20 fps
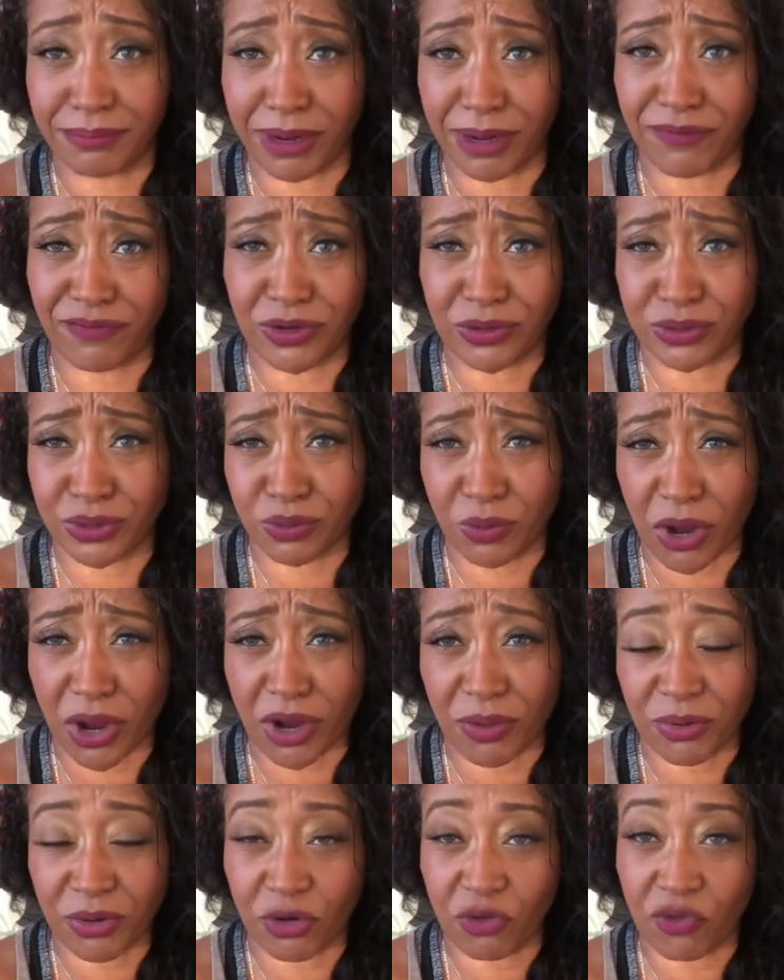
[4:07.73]
My phone's
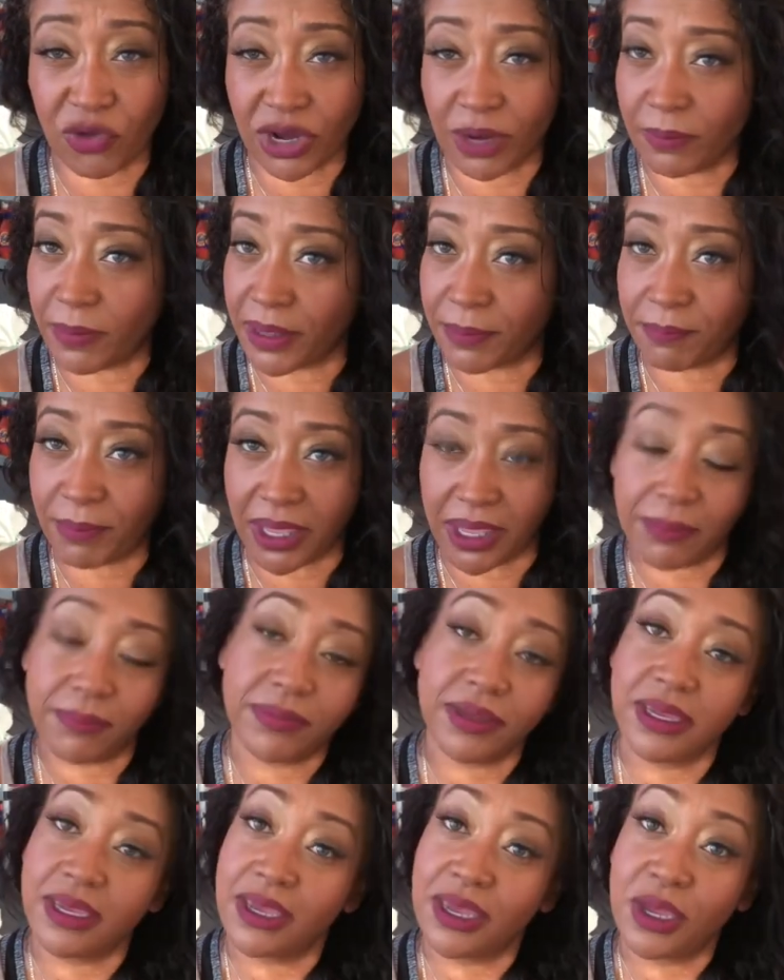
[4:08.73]
waterproof, and I'm like, babe,
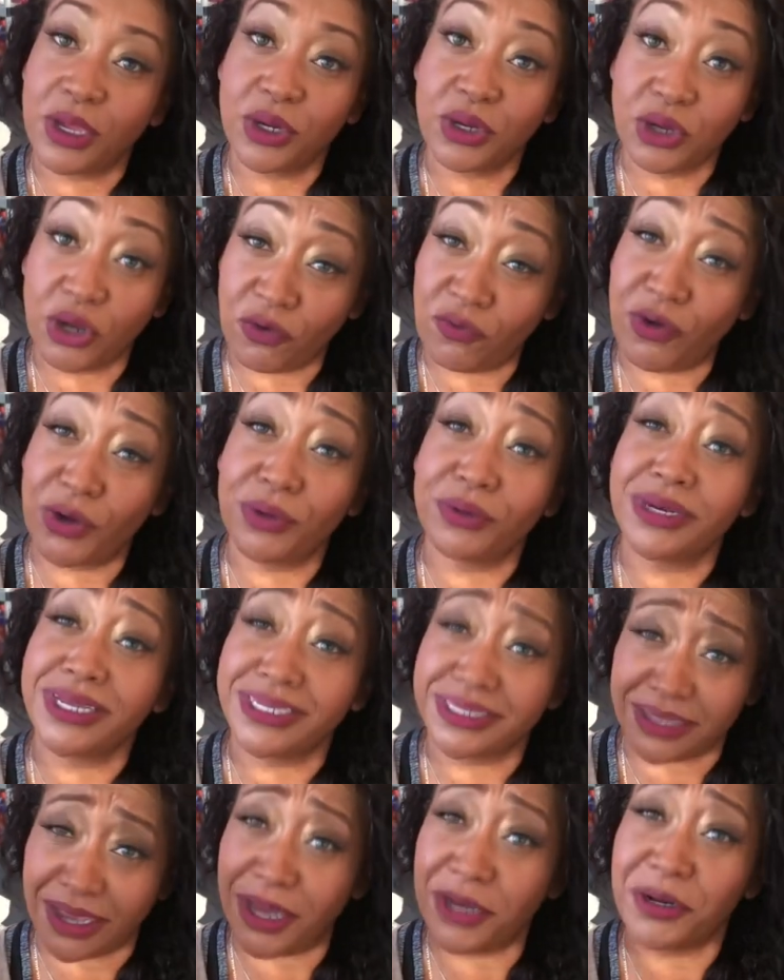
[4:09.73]
no phone
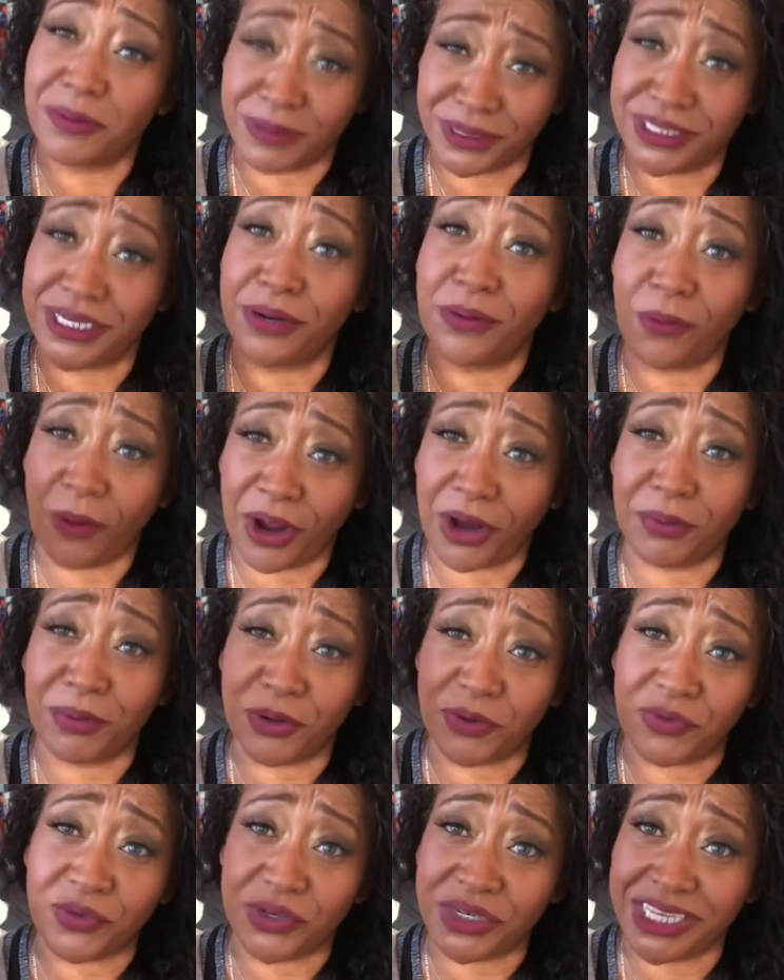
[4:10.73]
is one hundred percent
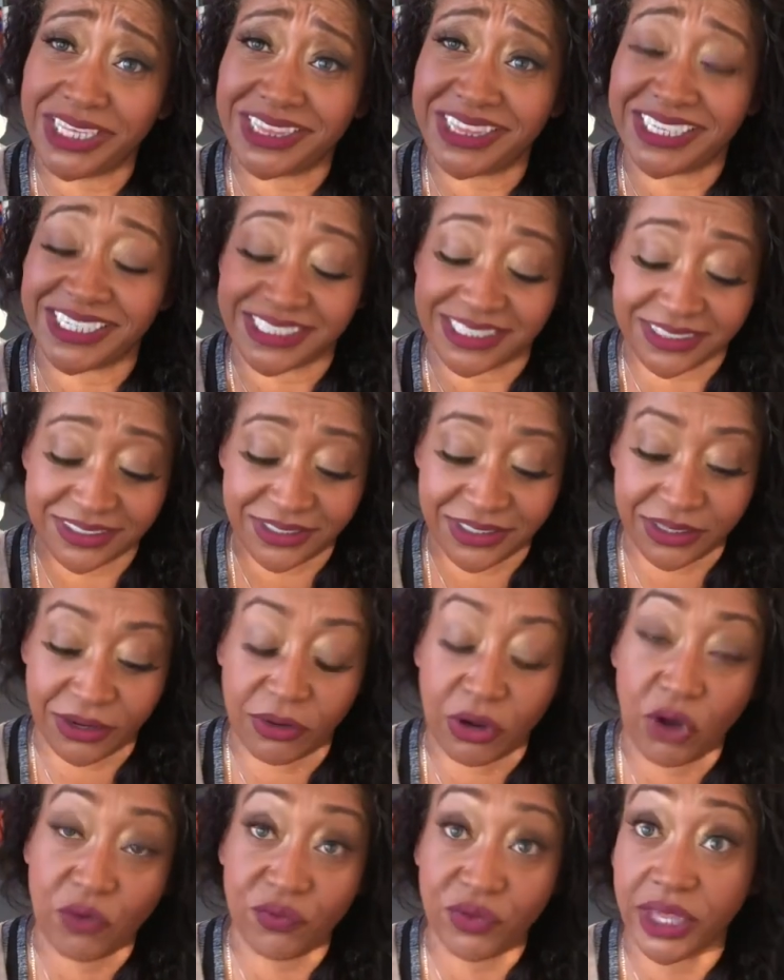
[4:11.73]
waterproof. You need this.
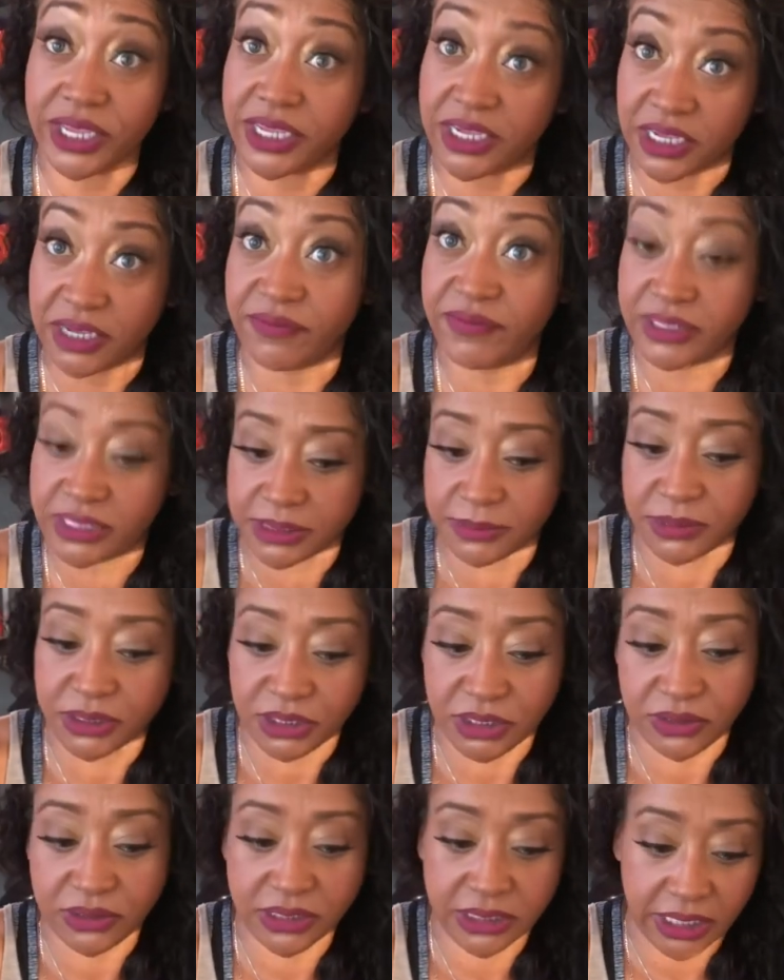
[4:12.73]
So hopefully I can convince him to
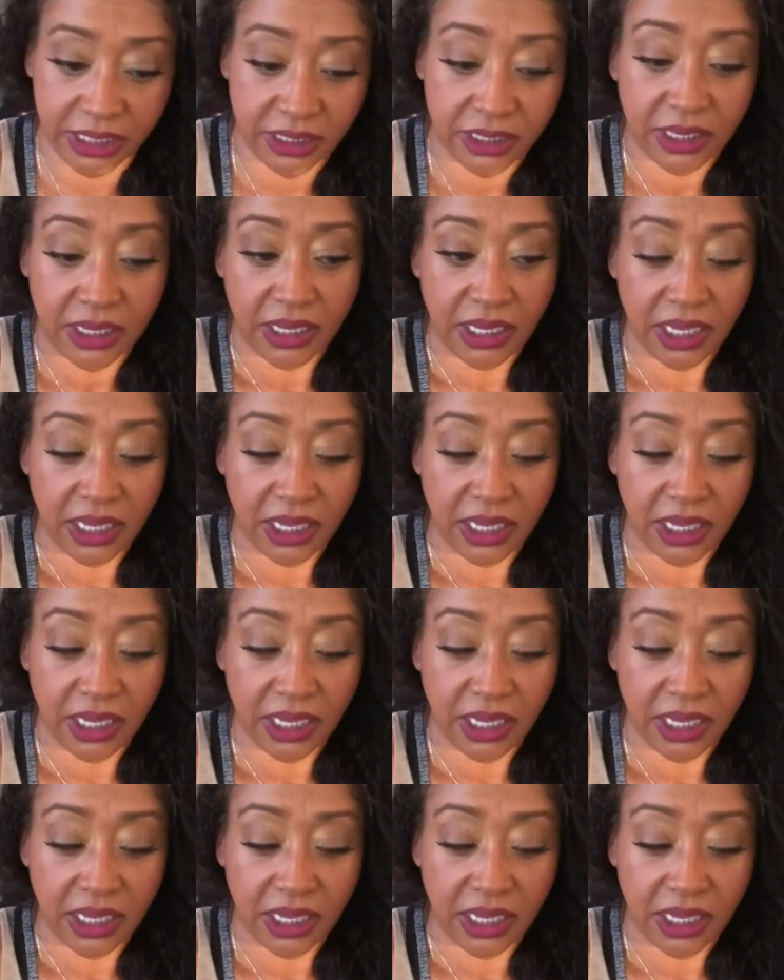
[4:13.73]
use it.